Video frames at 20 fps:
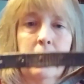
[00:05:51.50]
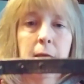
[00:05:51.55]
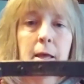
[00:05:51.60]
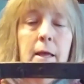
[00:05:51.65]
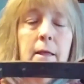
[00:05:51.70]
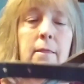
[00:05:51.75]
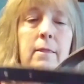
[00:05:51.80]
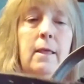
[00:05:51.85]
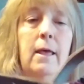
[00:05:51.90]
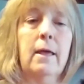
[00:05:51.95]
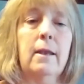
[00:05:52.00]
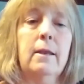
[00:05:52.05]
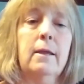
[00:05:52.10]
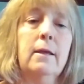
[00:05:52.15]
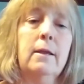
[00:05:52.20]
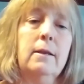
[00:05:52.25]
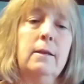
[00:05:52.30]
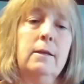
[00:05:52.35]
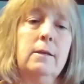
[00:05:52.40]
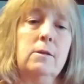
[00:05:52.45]
and that
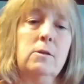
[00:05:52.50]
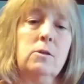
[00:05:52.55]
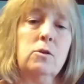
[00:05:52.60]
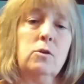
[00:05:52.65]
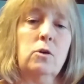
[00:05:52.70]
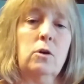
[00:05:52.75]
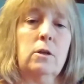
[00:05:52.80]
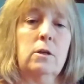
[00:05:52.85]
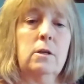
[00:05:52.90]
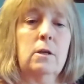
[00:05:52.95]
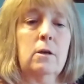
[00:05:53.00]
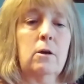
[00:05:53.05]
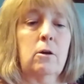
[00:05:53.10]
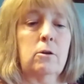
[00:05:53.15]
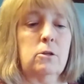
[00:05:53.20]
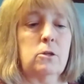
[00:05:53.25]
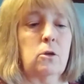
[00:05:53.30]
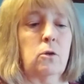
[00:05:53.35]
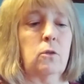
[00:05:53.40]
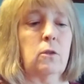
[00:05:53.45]
it is good.
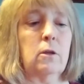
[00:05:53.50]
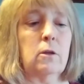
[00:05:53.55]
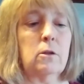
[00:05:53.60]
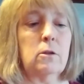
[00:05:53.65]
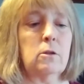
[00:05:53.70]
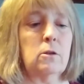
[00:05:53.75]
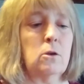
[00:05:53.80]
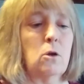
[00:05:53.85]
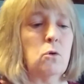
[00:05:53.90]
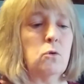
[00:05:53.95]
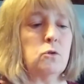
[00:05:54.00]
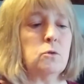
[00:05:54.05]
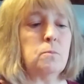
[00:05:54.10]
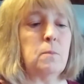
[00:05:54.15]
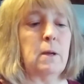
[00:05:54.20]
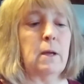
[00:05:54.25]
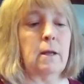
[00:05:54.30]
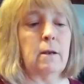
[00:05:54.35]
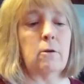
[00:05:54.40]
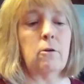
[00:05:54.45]
So the
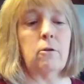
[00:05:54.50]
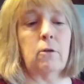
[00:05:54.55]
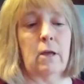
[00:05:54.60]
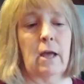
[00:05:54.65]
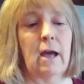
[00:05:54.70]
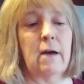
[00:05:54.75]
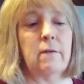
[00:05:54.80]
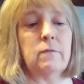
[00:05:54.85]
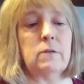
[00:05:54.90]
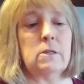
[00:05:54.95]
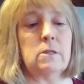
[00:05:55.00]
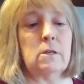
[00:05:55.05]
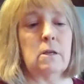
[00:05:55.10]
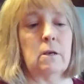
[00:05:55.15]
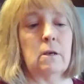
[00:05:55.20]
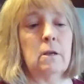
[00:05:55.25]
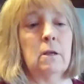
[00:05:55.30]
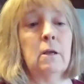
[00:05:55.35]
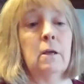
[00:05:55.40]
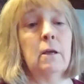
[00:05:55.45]
noseband or
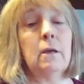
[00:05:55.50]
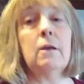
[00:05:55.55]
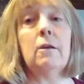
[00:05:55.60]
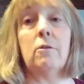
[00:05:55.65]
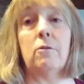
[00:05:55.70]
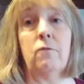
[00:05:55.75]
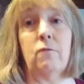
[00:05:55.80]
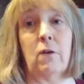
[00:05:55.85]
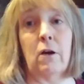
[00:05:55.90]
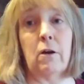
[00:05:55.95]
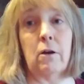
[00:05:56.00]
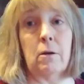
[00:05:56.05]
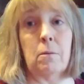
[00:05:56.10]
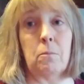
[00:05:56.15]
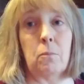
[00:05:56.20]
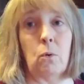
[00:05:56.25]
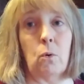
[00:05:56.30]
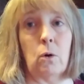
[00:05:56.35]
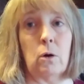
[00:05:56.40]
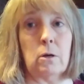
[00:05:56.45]
cavesson is very
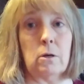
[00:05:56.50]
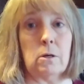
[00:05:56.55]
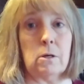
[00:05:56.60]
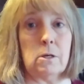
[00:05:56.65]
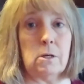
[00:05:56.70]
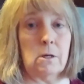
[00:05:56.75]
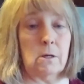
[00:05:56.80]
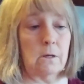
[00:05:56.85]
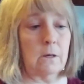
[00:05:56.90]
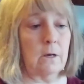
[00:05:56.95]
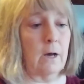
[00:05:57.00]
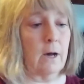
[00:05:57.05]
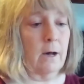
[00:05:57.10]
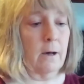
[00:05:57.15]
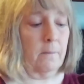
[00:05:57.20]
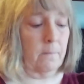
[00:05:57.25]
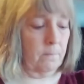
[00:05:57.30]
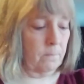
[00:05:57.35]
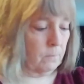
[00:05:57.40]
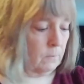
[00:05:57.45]
important.
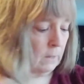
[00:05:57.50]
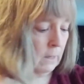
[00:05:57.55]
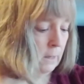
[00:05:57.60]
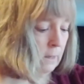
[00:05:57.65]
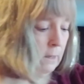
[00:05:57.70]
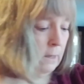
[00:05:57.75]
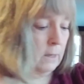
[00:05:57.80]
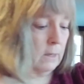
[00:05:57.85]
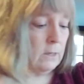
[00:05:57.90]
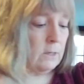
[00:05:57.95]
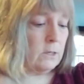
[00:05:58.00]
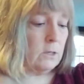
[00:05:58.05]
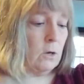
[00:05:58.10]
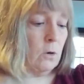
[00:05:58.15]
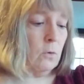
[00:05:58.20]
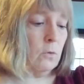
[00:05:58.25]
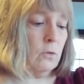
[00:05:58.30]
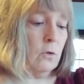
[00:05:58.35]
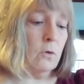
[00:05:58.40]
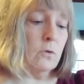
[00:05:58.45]

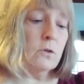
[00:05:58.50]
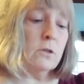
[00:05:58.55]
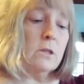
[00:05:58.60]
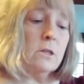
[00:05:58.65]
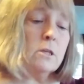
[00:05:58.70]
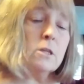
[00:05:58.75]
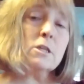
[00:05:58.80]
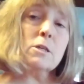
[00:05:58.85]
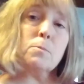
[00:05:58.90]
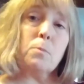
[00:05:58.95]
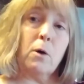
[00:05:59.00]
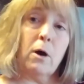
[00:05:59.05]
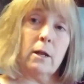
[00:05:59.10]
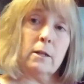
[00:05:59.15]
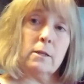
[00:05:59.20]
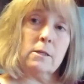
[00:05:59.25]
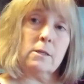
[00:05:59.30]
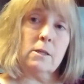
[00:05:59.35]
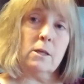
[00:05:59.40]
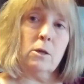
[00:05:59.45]
So those are the
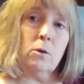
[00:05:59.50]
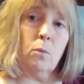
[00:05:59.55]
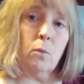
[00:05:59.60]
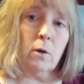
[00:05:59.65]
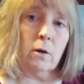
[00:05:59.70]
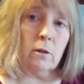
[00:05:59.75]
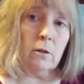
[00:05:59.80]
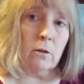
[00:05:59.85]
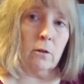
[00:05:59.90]
spots that you want to